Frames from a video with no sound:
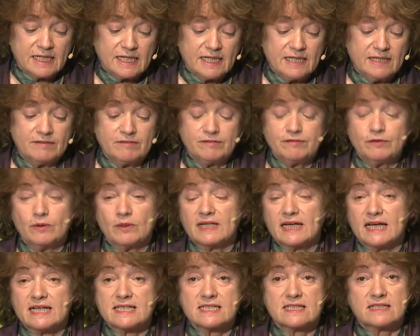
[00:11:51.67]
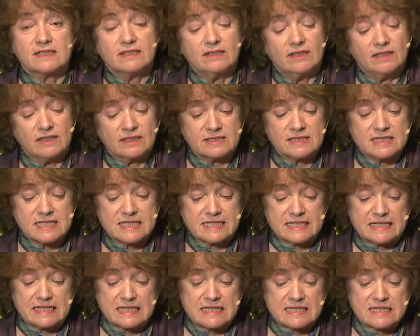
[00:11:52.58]
in forecasting heart
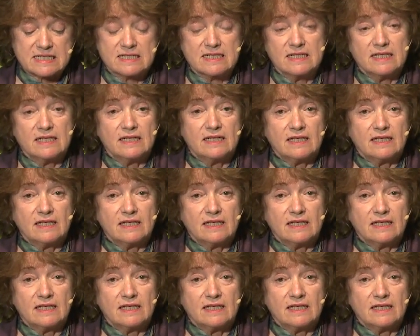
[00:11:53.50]
disease